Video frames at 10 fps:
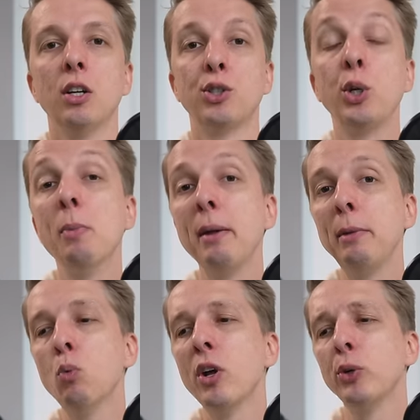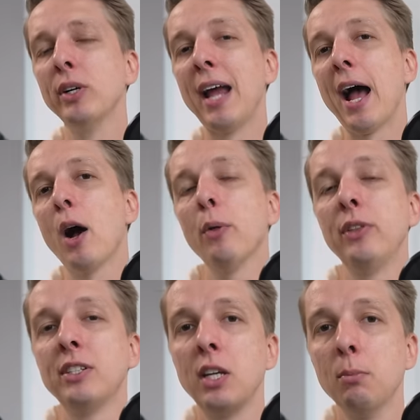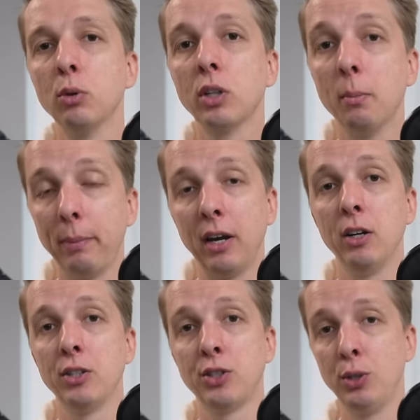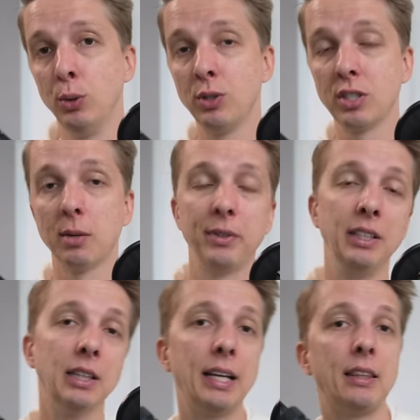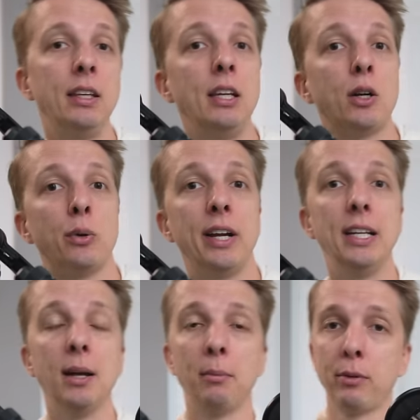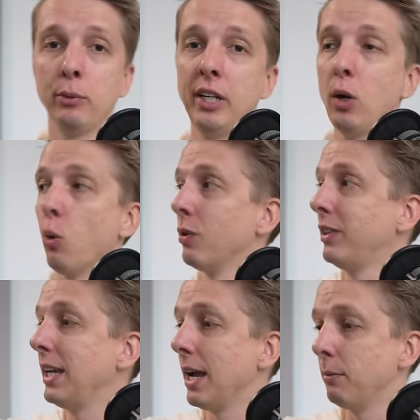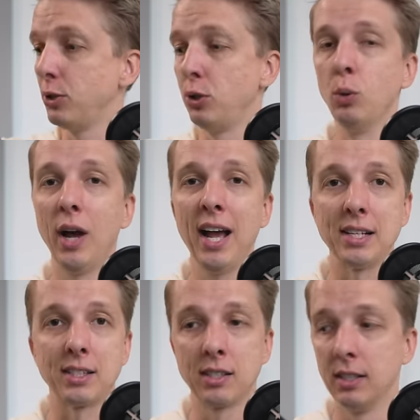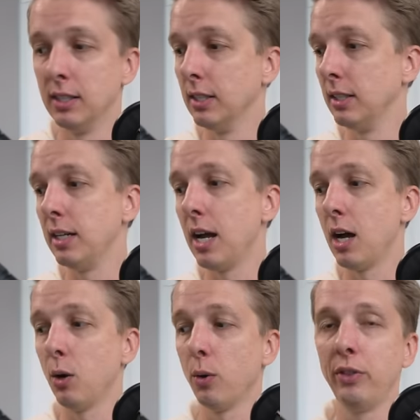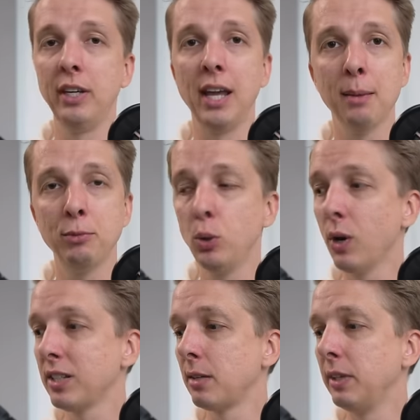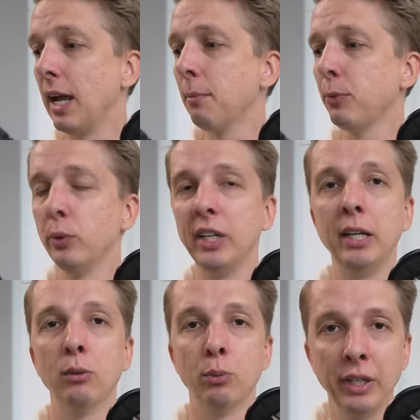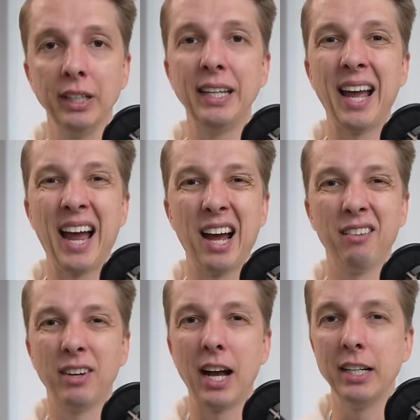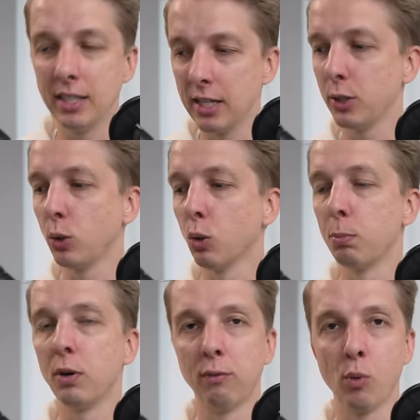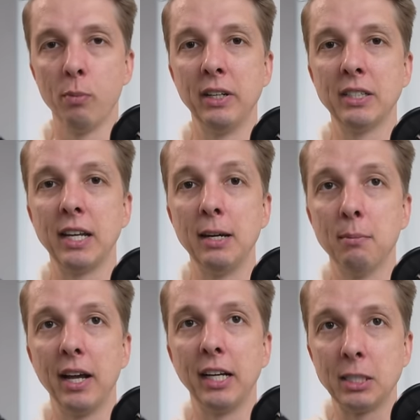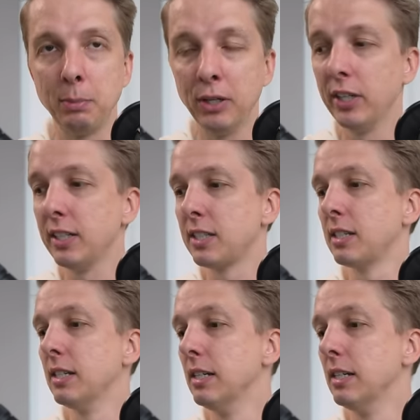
So you might be wondering how this gimbal compares to something like the Crane M3 or the M2S. Now, the M2S and the M3 really have identical performance in my experience,